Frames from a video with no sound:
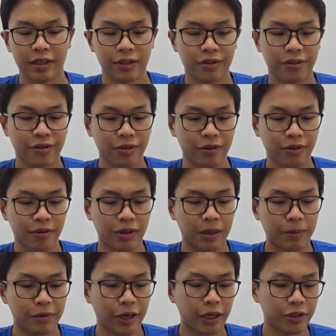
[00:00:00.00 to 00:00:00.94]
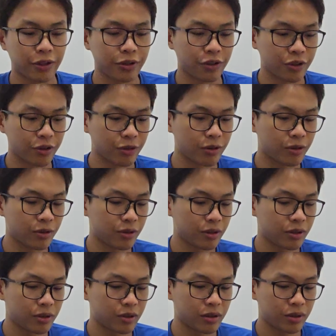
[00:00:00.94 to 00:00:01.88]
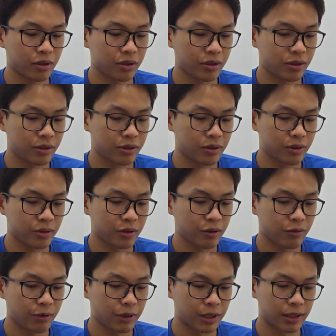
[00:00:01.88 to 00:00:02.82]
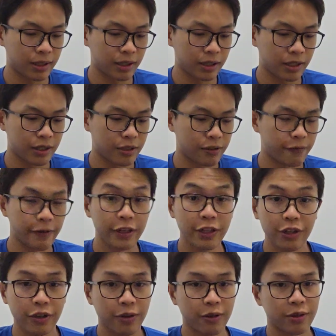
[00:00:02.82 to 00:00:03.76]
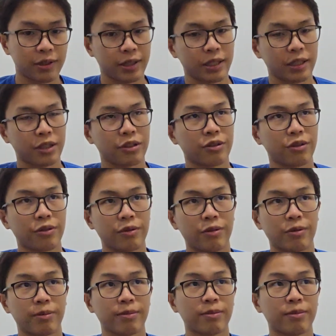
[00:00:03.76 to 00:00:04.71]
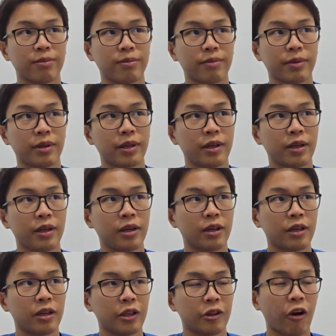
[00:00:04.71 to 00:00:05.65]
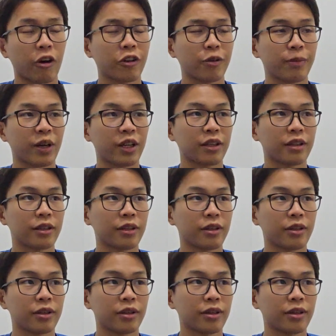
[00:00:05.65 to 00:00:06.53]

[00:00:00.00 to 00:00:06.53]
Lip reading: And so what I'm trying to do with these videos is to document